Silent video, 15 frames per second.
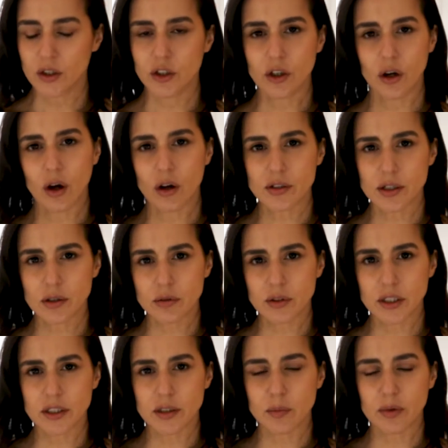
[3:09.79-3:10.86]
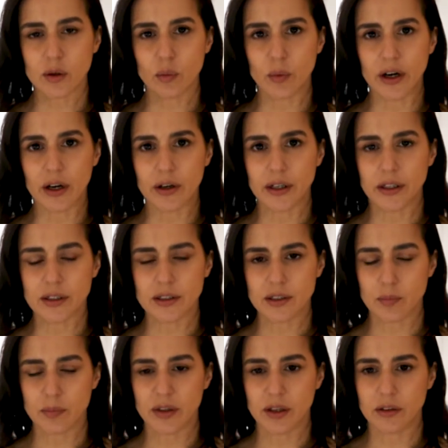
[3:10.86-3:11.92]
You'll also need to be wearing
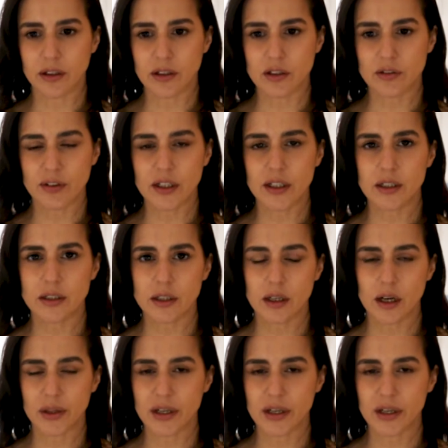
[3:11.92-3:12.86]
something that's fitted.